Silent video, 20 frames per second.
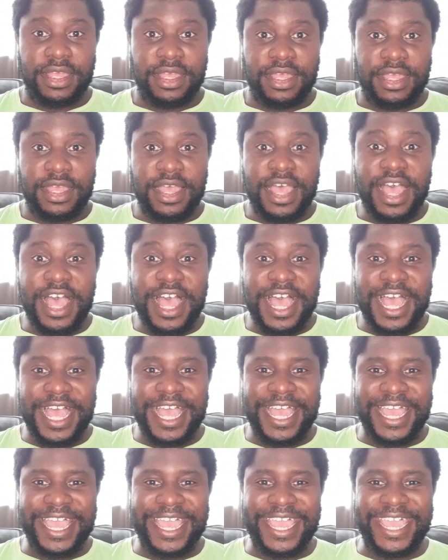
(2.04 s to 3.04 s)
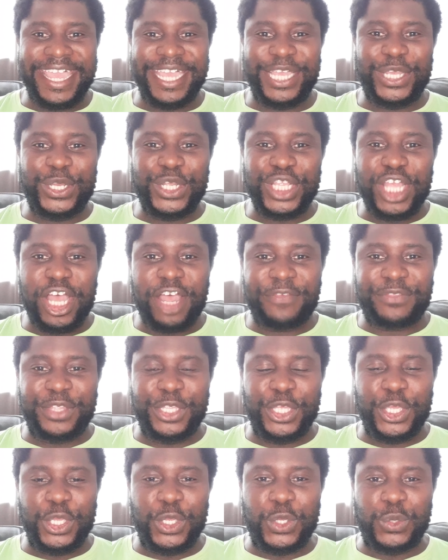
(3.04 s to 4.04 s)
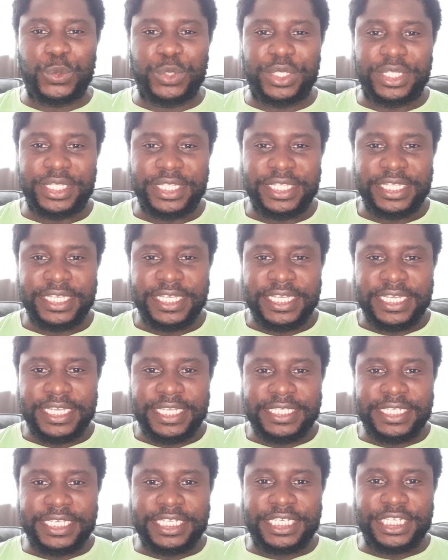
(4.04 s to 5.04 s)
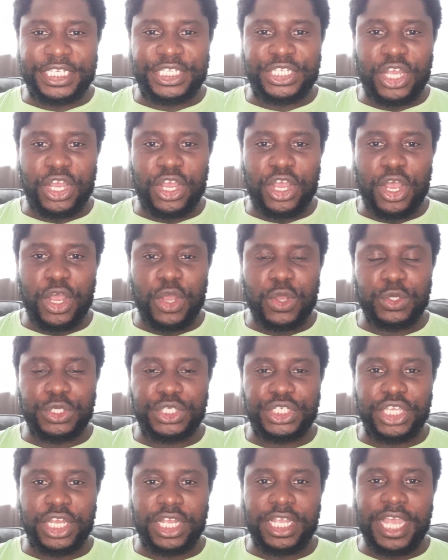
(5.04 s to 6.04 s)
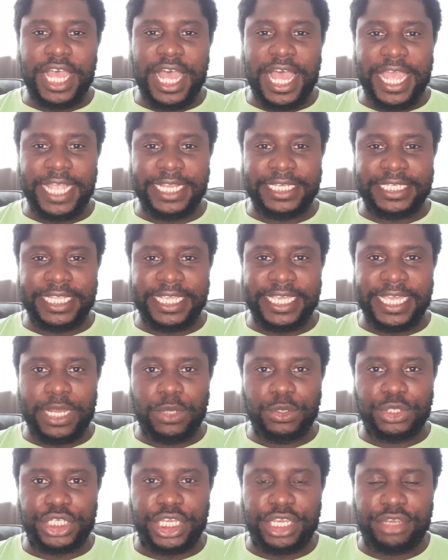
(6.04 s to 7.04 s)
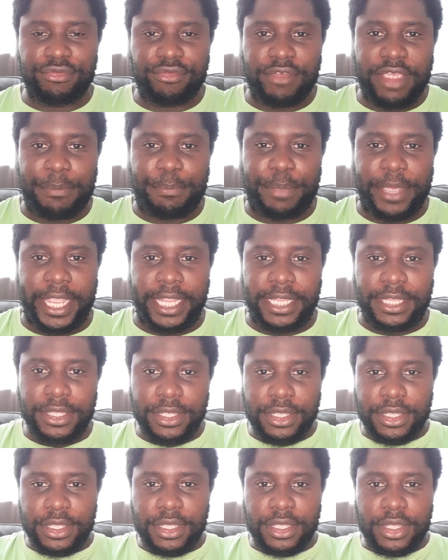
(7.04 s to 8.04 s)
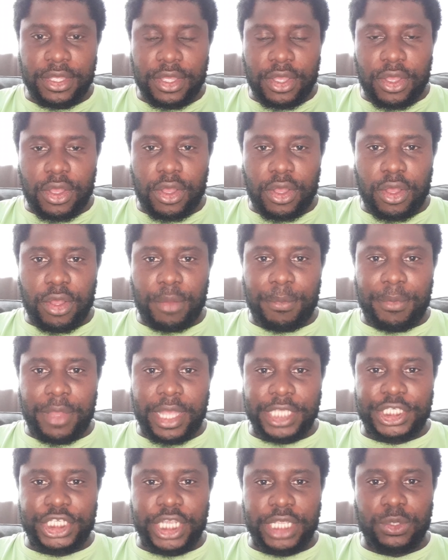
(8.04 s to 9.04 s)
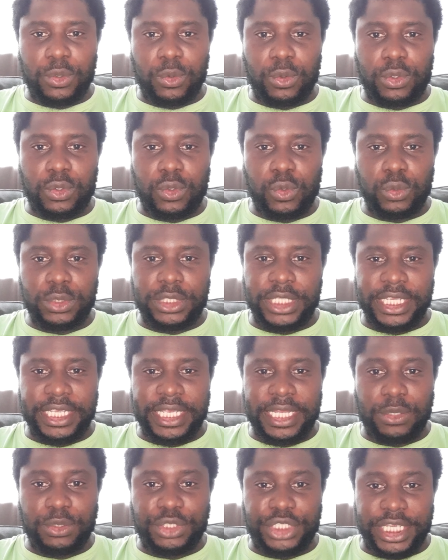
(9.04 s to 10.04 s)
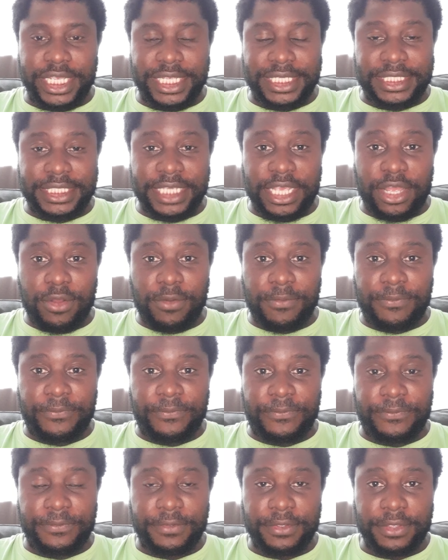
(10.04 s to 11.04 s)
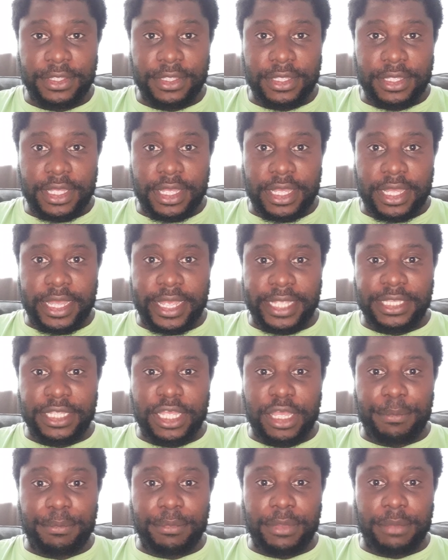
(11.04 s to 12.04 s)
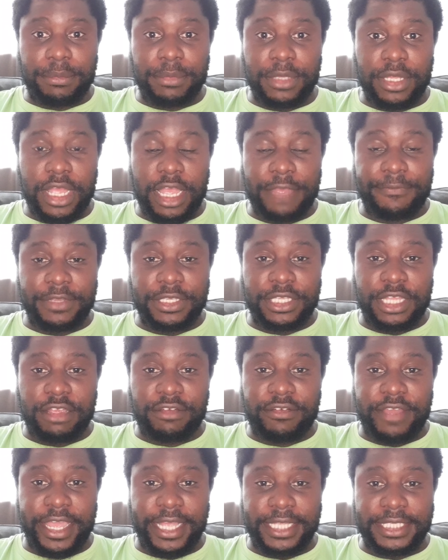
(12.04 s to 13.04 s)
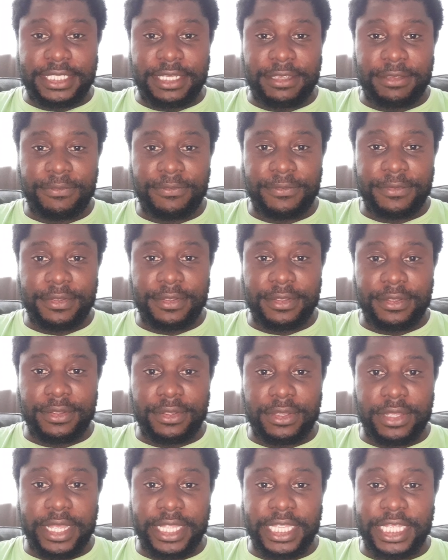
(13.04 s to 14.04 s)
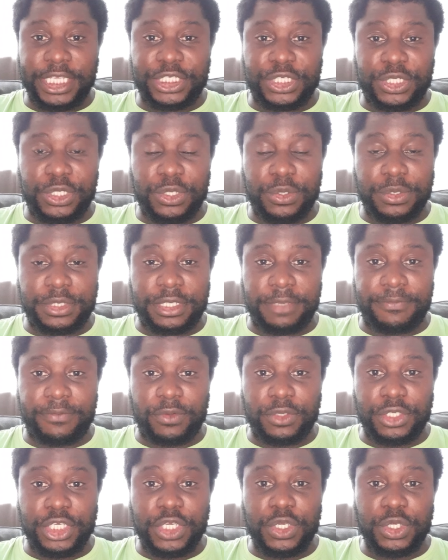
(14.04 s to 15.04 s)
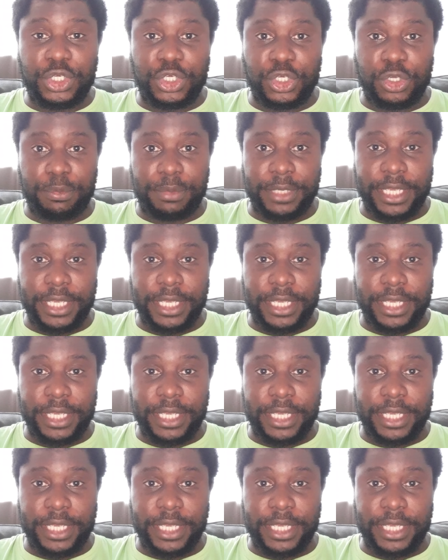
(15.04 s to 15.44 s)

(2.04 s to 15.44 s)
Hi, good afternoon. This is your host, your guy DLG Reppin on my channel called DLG itself, and I'm live and direct and exclusive on YouTube.